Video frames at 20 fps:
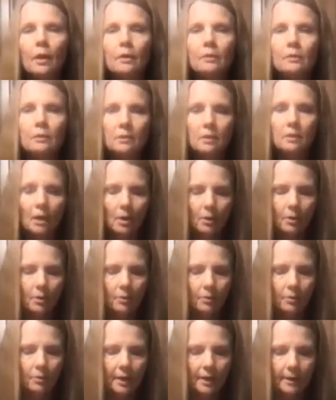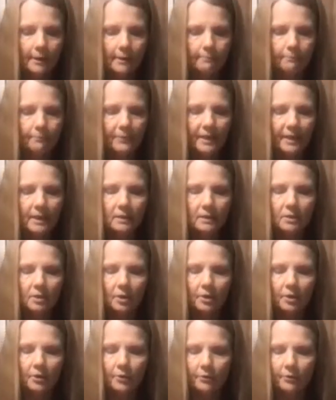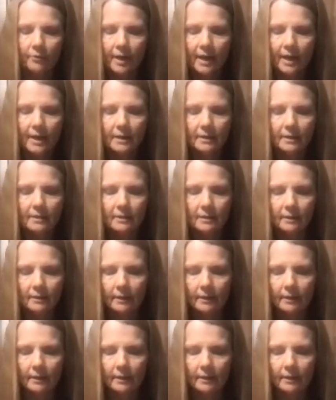So these are great.